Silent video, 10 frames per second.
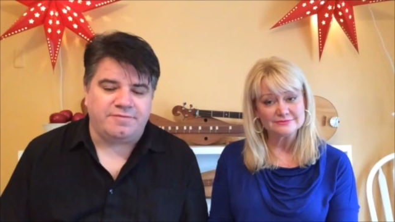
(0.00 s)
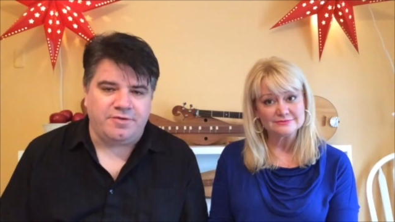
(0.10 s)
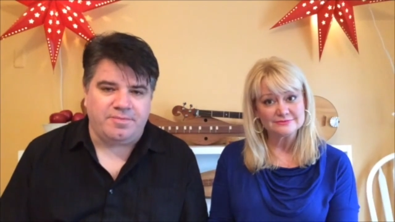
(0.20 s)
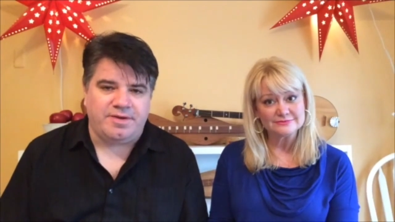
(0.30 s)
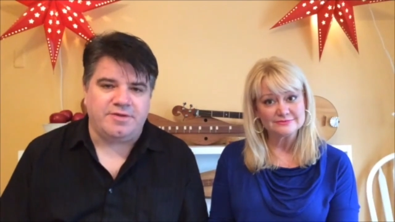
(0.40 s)
Speaker 1: a
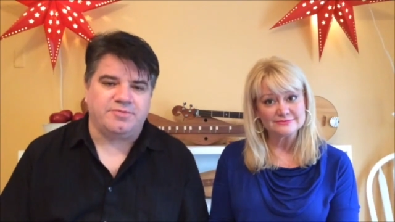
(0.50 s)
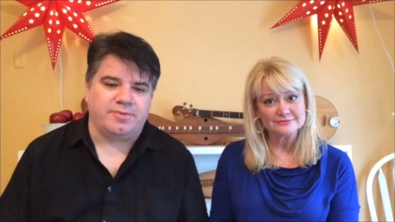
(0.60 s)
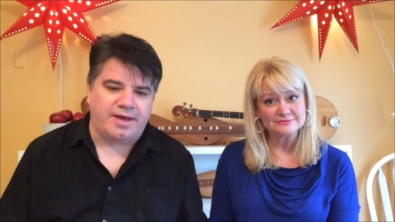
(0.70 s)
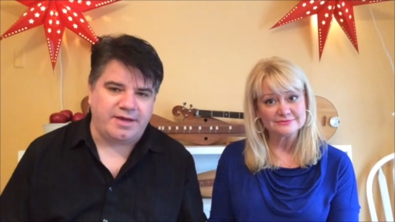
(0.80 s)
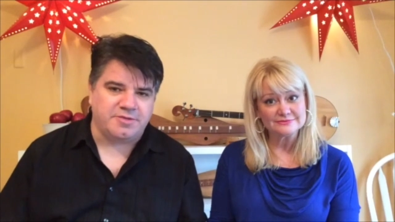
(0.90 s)
few minutes
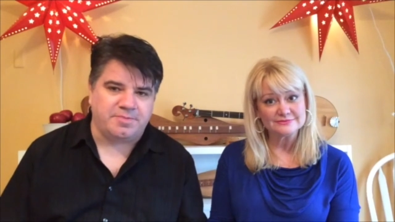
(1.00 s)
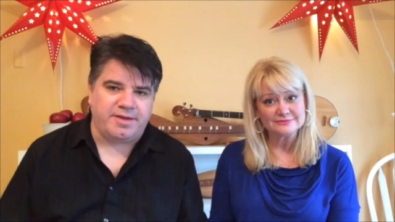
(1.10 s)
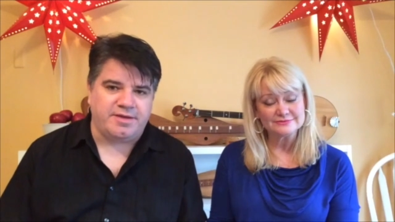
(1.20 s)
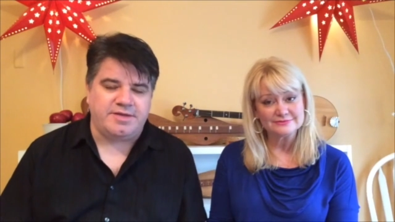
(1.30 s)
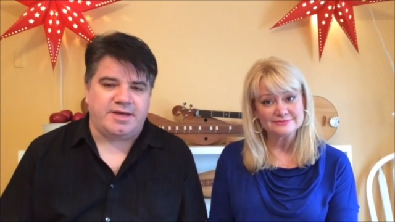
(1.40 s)
where I
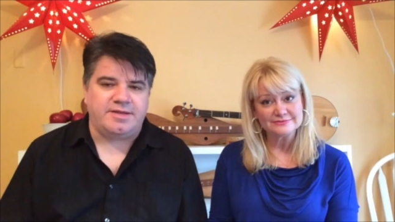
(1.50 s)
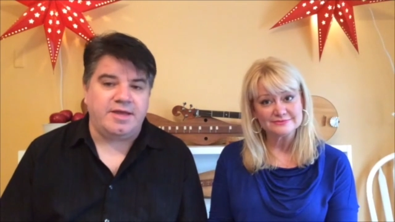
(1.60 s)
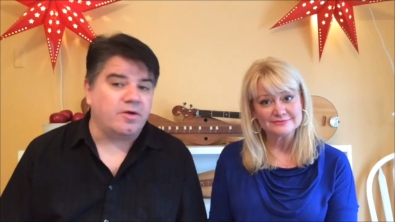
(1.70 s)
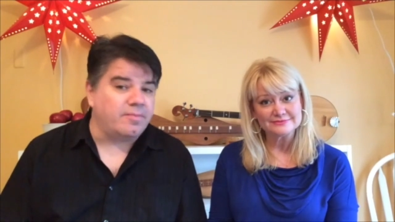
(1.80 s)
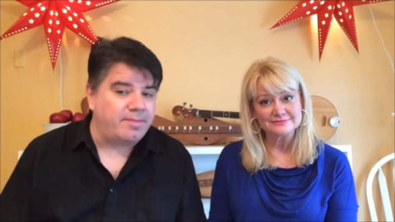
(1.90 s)
explain a
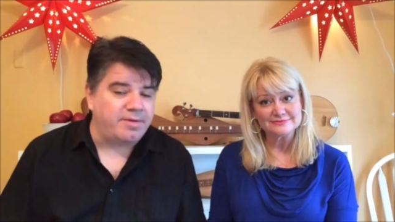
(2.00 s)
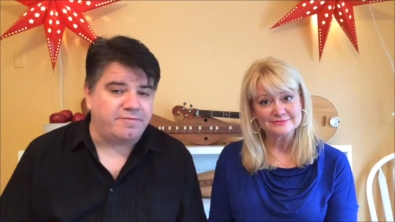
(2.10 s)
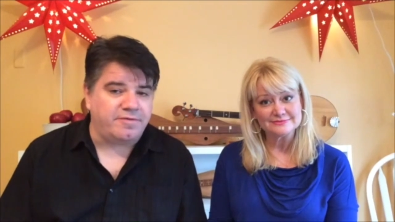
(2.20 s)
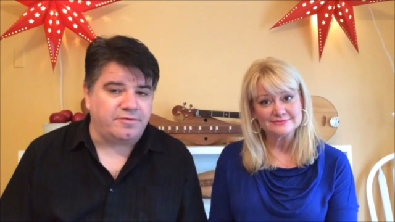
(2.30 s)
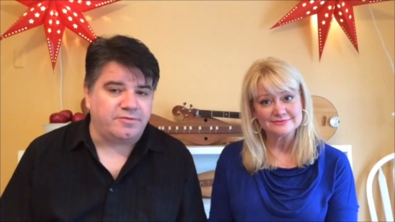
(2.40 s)
technique or maybe a
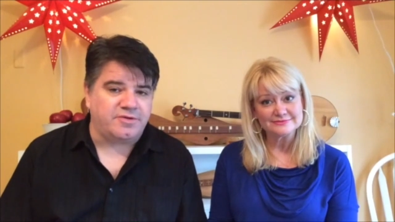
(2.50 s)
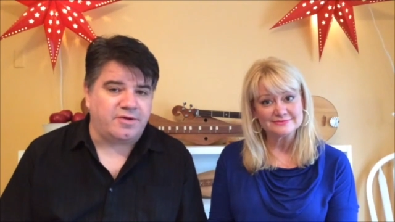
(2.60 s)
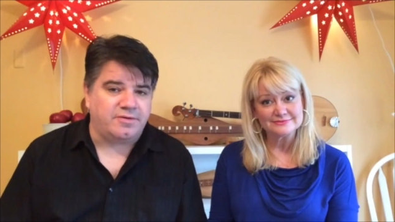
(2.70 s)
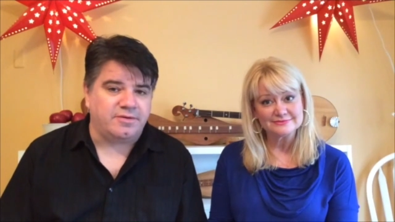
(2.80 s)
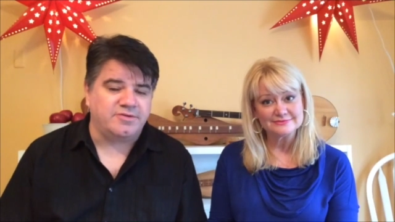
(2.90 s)
fiddle
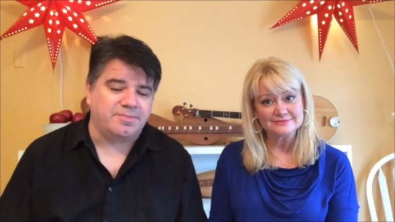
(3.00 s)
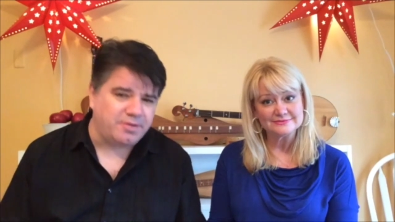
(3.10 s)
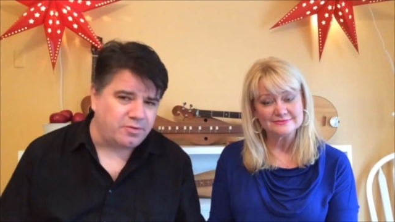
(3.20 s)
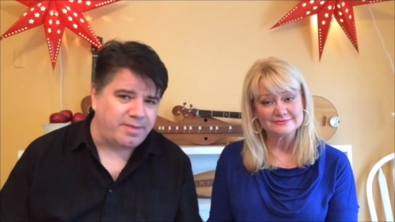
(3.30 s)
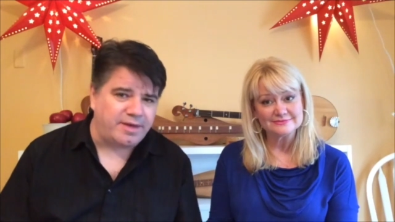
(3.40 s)
song,
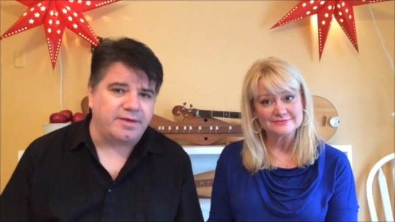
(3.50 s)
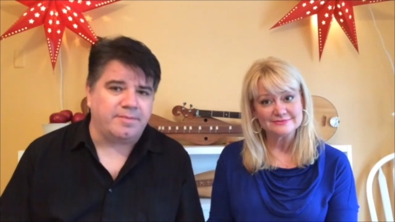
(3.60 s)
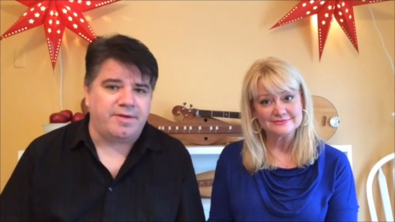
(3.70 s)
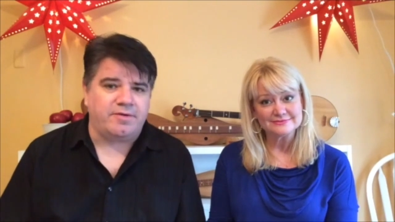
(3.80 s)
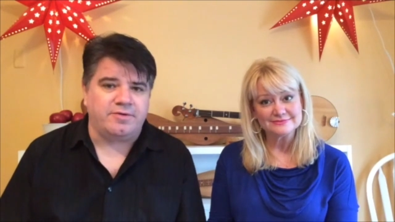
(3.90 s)
something that'll make you a
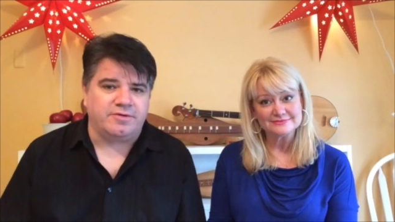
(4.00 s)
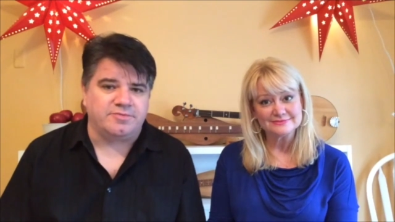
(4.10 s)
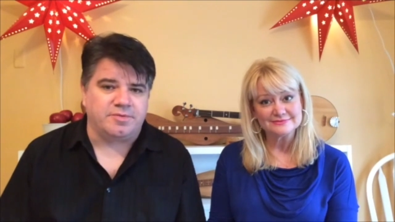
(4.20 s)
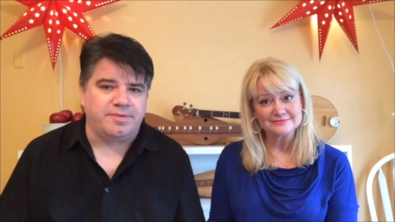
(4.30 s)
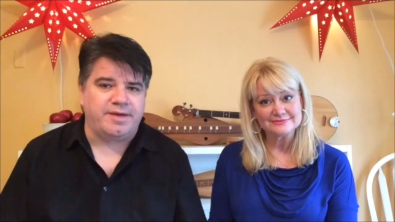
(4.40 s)
better
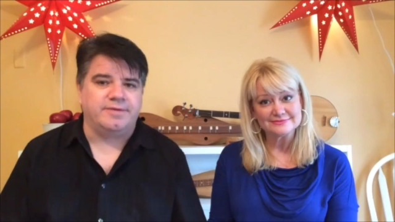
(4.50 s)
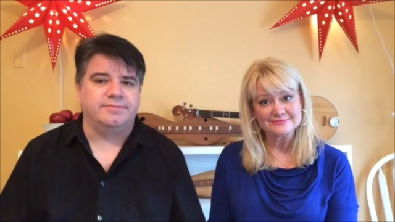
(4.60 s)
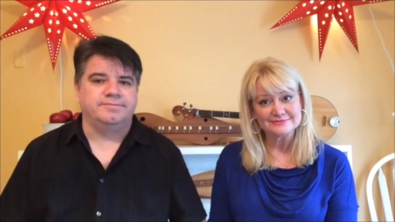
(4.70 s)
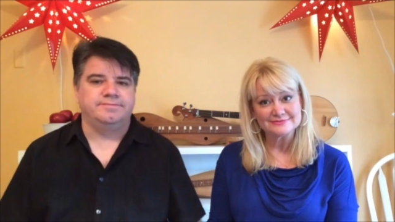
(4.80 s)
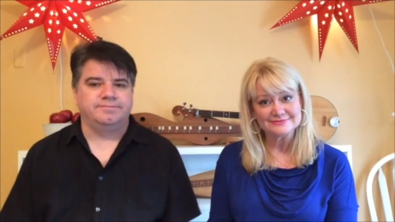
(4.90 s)
dulcimer player.
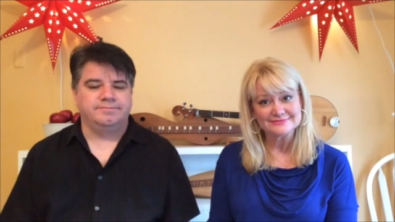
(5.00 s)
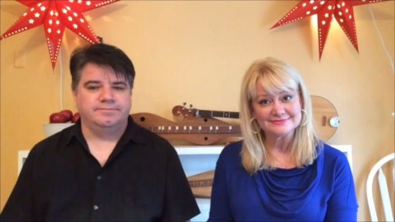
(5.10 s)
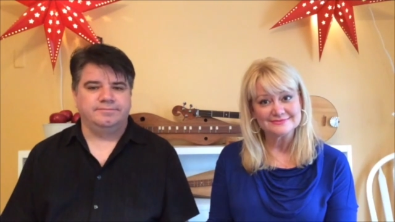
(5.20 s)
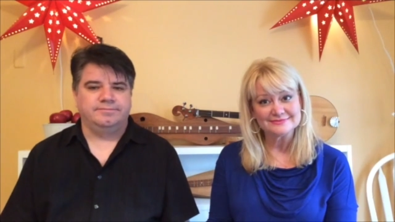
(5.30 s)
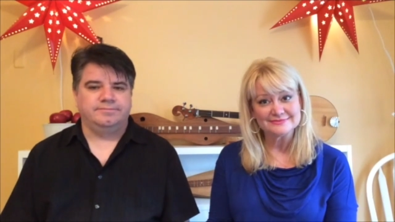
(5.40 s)

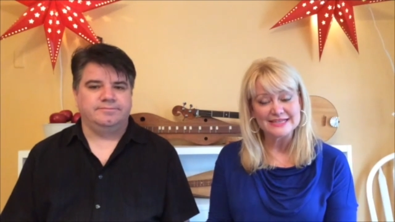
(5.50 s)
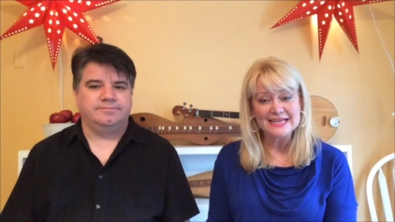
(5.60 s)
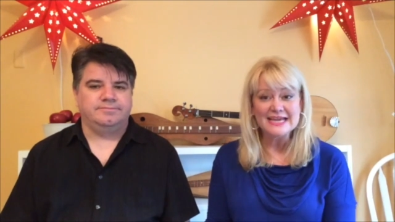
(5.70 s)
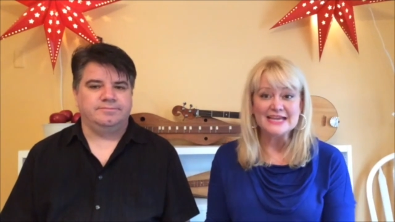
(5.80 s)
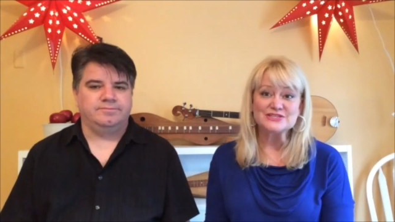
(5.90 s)

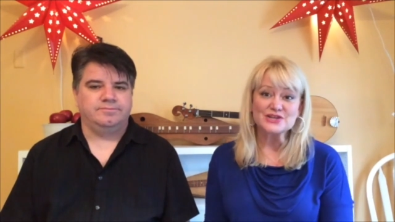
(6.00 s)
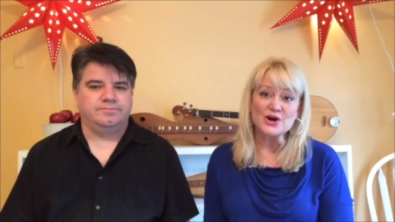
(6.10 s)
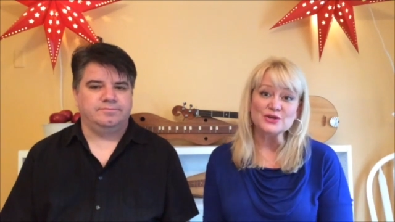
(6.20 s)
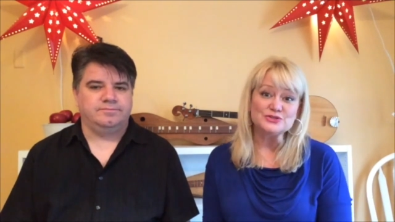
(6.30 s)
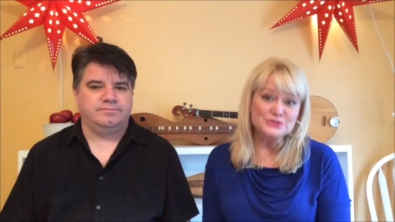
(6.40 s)
Speaker 2: It's
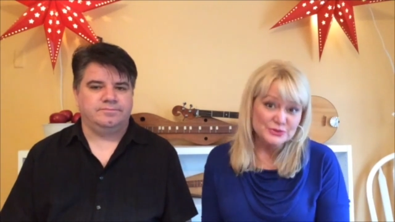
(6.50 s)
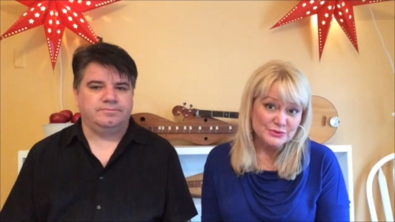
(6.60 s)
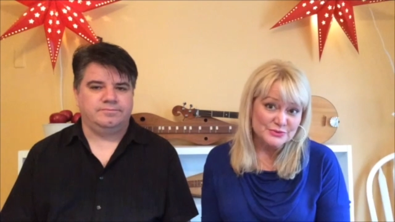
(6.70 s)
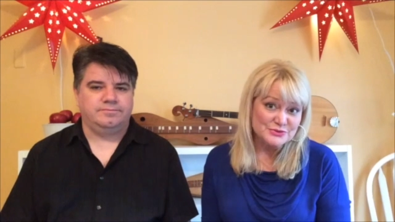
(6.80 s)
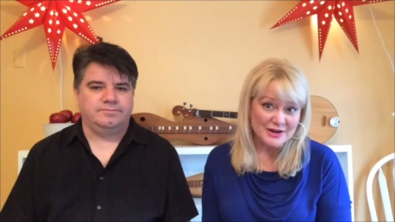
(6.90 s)
called
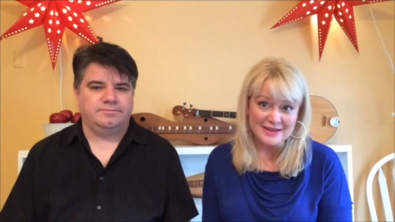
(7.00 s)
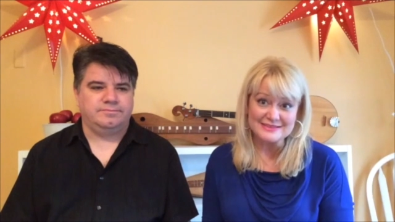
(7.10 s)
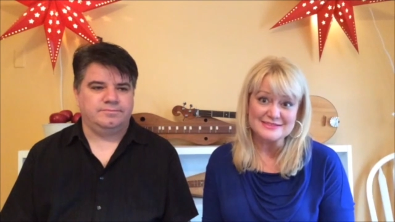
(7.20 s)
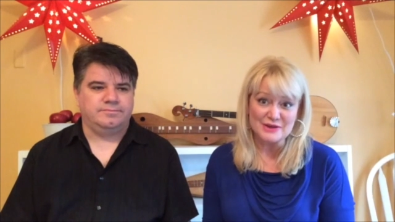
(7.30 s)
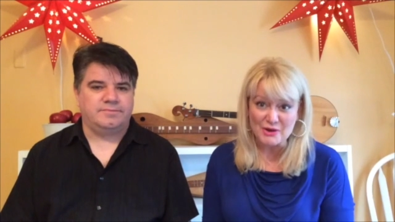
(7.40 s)
Do Try
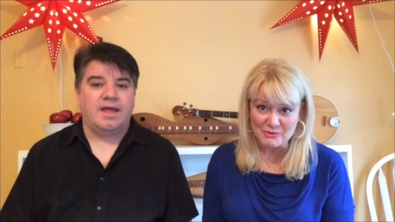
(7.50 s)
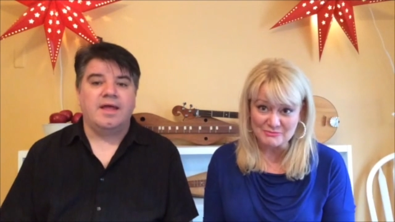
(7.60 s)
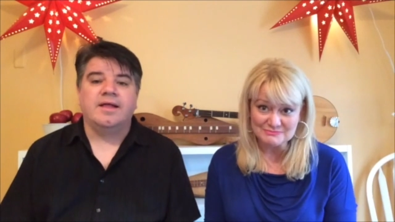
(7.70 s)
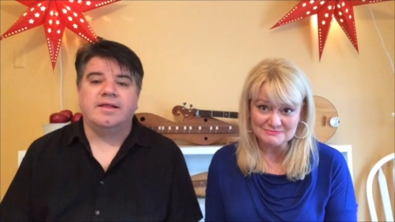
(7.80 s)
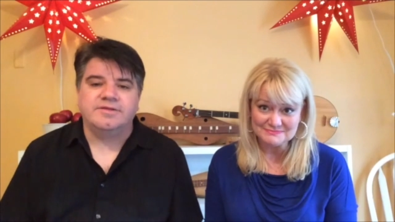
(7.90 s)
This at Home.
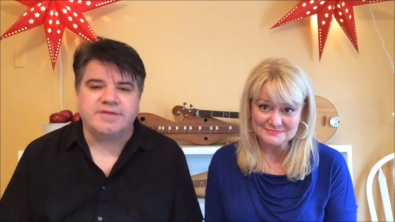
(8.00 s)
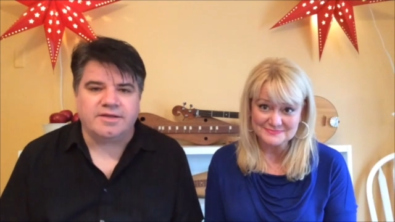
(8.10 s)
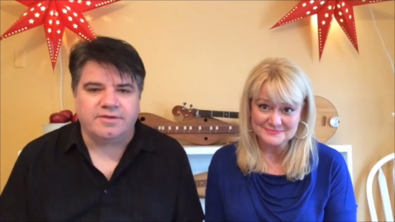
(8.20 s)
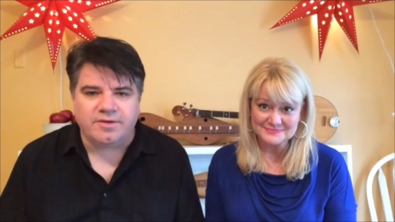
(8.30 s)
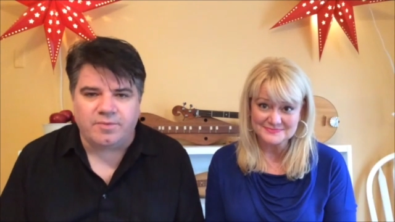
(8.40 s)
Speaker 1: Let's take
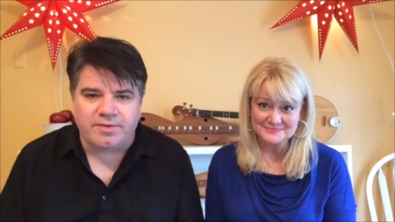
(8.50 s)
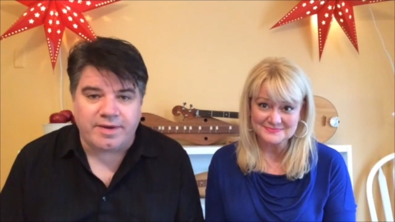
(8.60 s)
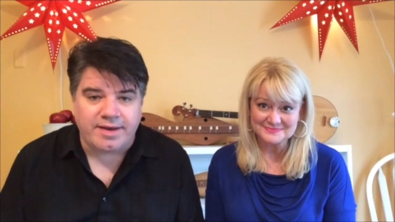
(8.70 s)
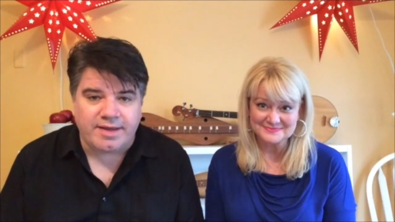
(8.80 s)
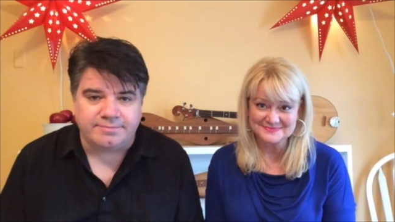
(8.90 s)
a look at one
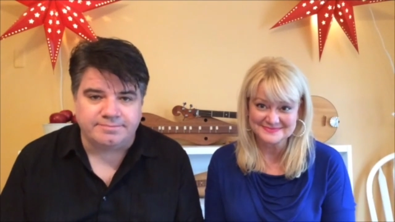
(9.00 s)
right now.